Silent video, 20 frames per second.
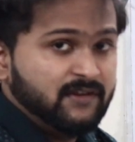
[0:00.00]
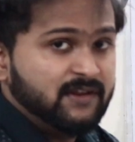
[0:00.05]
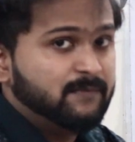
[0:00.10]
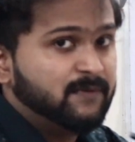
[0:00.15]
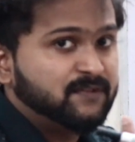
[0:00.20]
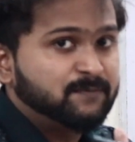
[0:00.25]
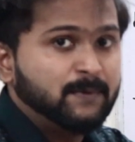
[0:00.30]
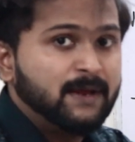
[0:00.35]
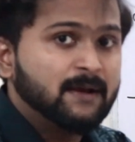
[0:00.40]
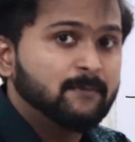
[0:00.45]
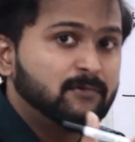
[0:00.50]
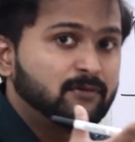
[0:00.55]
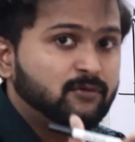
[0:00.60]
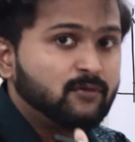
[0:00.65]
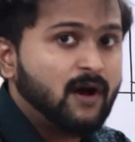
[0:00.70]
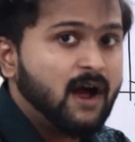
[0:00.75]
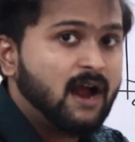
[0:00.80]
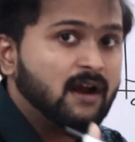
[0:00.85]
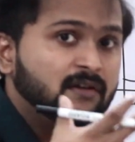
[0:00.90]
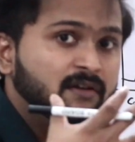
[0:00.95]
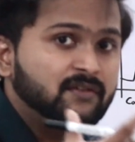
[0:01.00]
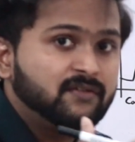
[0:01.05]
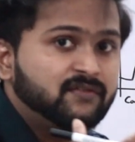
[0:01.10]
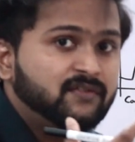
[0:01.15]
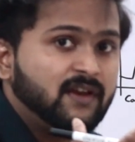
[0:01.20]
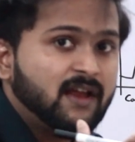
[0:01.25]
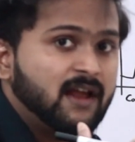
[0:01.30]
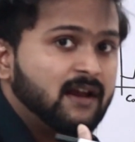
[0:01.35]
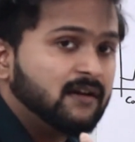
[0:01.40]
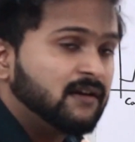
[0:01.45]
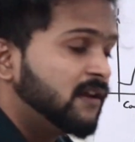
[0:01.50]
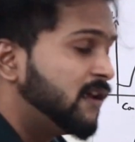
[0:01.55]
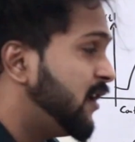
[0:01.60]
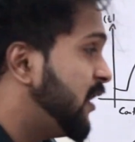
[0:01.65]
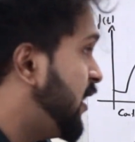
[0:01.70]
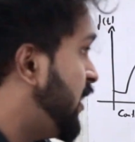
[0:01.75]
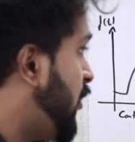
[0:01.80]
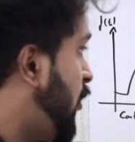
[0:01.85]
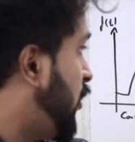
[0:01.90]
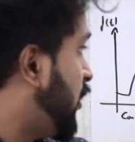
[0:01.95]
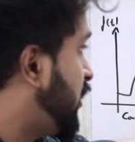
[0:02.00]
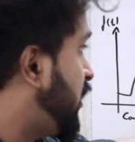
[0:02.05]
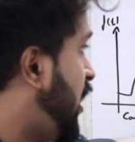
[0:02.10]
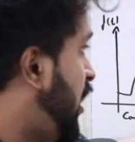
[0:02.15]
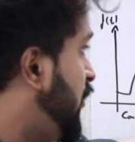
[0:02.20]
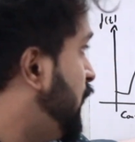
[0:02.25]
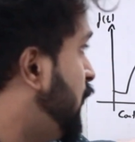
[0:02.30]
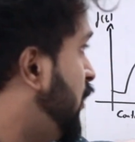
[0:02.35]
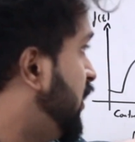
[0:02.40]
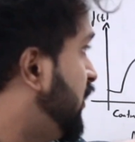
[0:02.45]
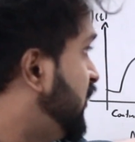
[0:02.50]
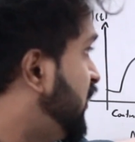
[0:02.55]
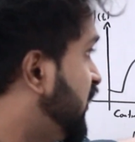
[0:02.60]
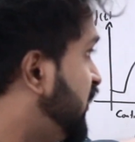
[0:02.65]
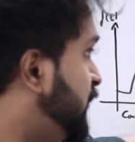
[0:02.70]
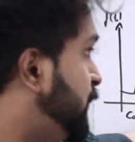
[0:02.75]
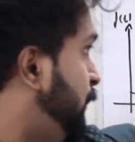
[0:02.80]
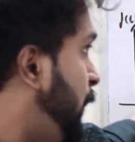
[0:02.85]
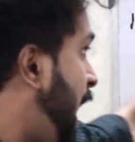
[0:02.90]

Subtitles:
we must be able to understand or convert this